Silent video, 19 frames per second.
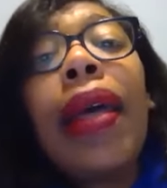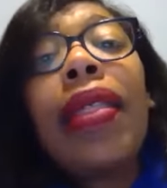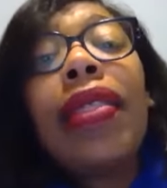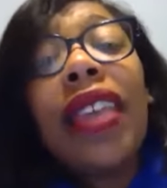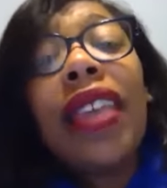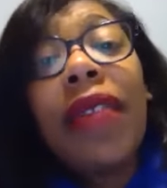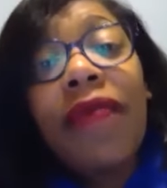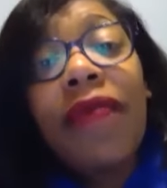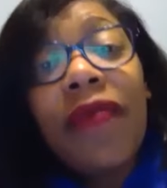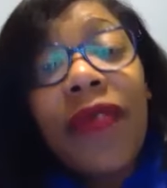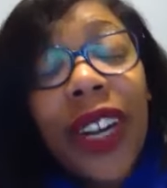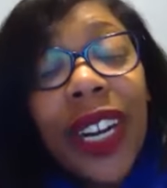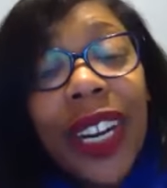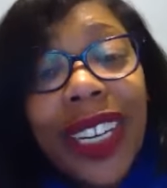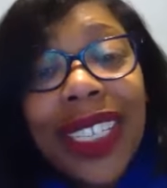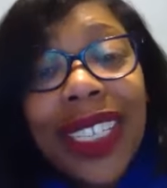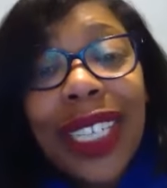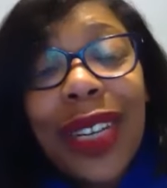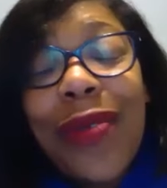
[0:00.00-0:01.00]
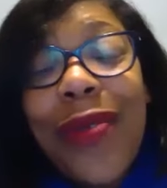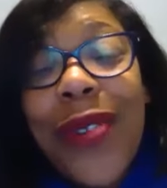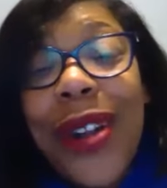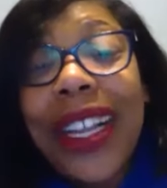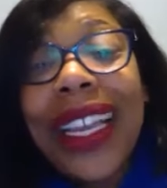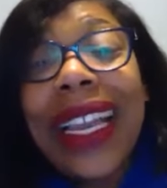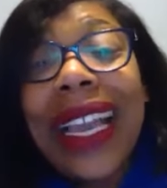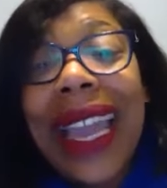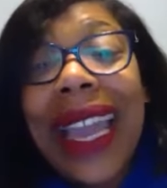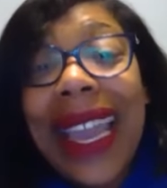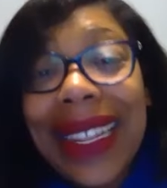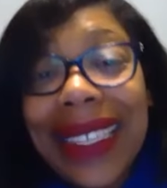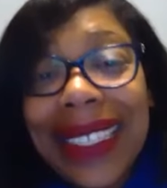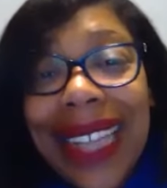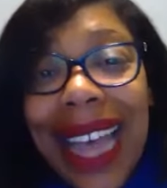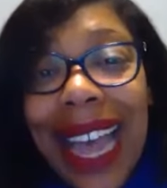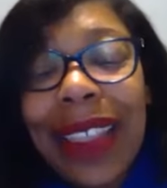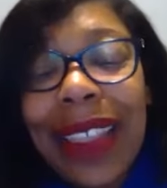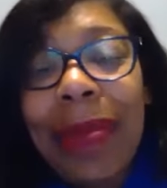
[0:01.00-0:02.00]
them first, working
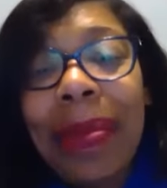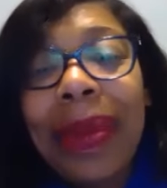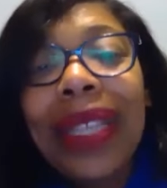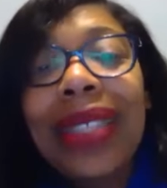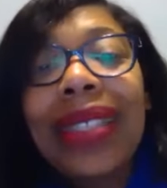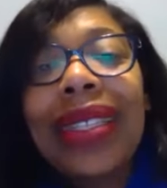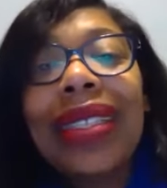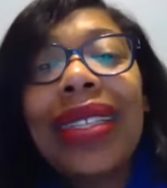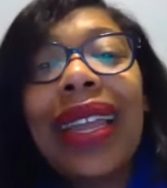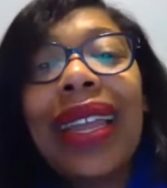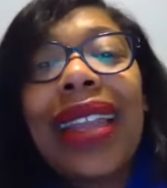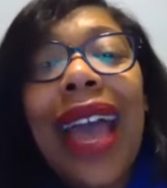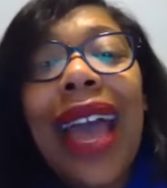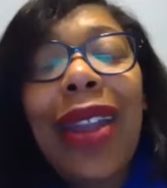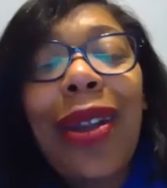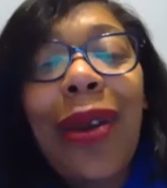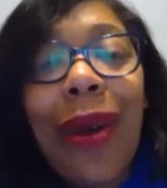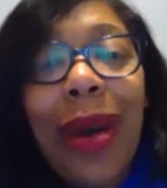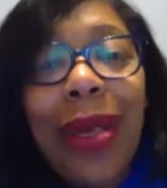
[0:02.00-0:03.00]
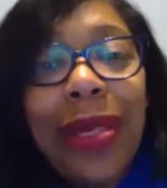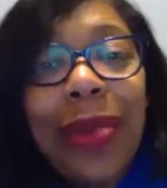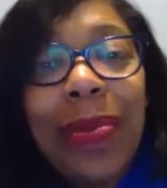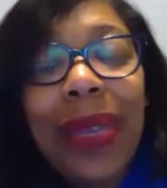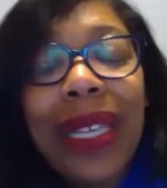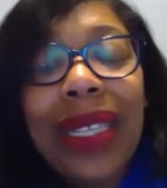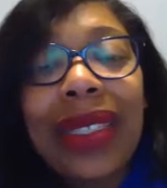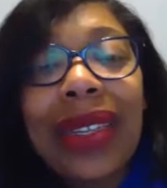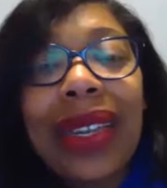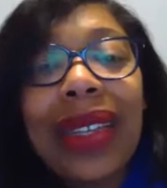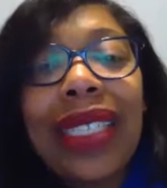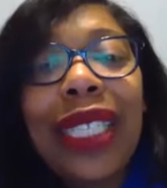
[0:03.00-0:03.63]
inside the business and not on the business.